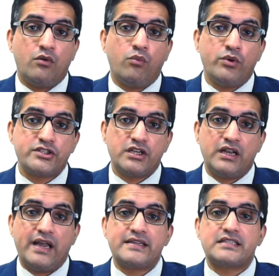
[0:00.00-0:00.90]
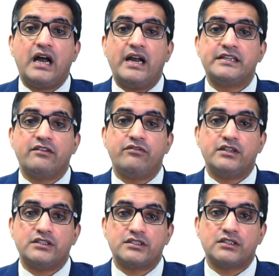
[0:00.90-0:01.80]
which likes high
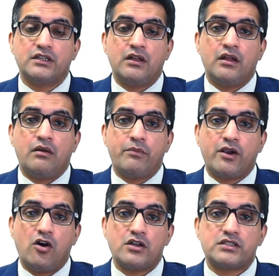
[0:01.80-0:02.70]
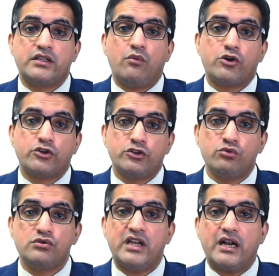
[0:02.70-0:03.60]
dividends because they want to
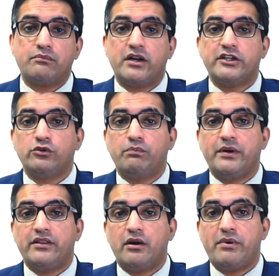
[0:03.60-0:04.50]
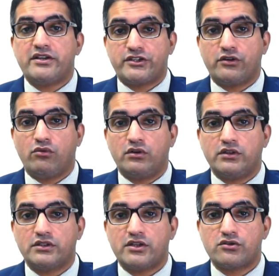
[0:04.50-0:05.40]
use that money to pay their pension
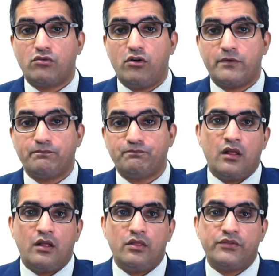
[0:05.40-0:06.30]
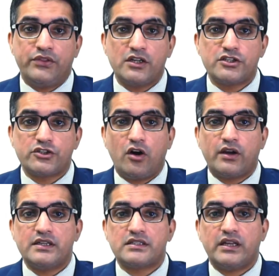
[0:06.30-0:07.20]
holders and so on. The third
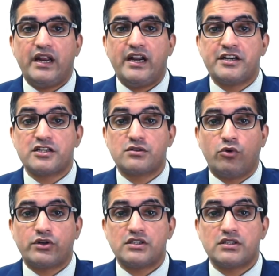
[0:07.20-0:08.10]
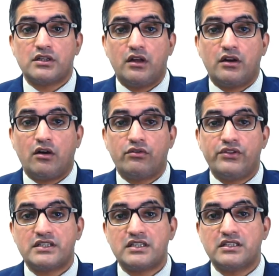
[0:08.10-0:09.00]
stock is Indus Motors. Now
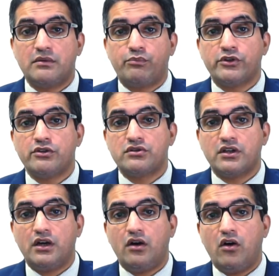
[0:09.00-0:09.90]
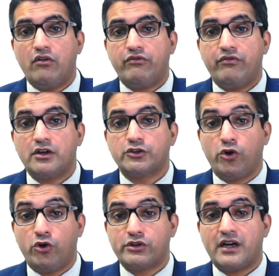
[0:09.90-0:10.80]
this is the producer of
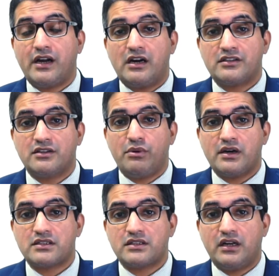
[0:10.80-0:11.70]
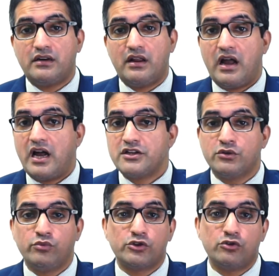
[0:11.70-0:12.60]
Toyota cars in Pakistan. As
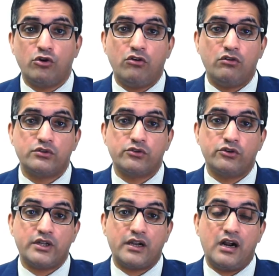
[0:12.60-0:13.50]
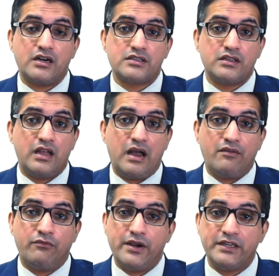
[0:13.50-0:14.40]
you would know, Toyota cars have
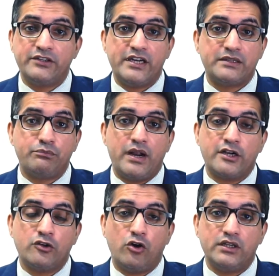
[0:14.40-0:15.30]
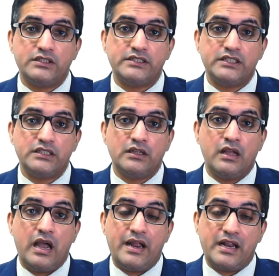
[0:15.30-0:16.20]
a very great brand loyalty,
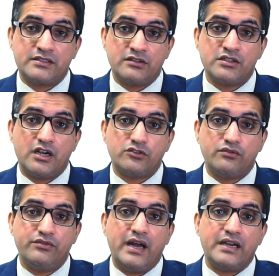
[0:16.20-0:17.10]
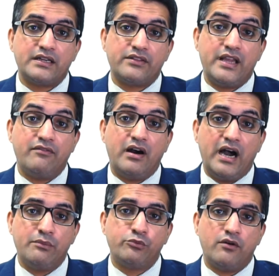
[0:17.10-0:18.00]
and as a result of that, they have
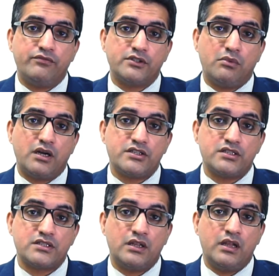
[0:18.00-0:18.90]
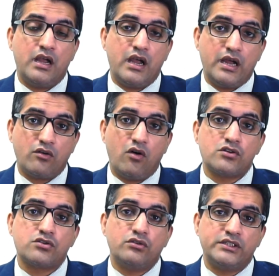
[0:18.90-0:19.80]
high profit margins and
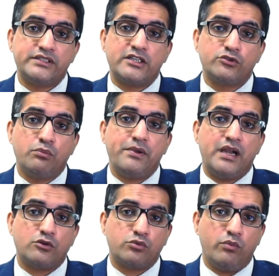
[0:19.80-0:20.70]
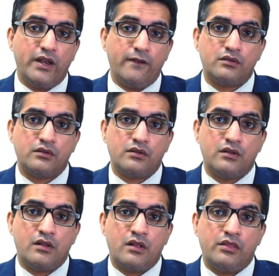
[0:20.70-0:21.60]
also they tend to pay out well.
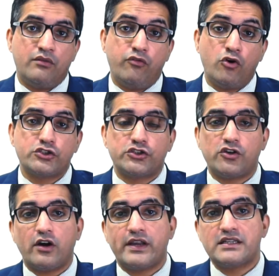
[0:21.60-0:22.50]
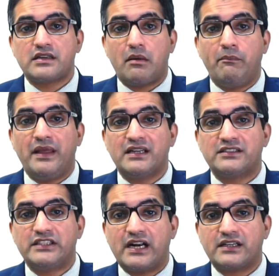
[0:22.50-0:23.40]
The fourth stock is Miller
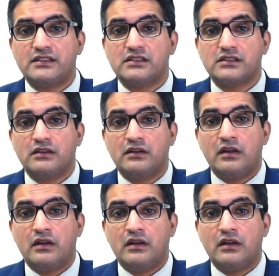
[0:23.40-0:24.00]
Tractors.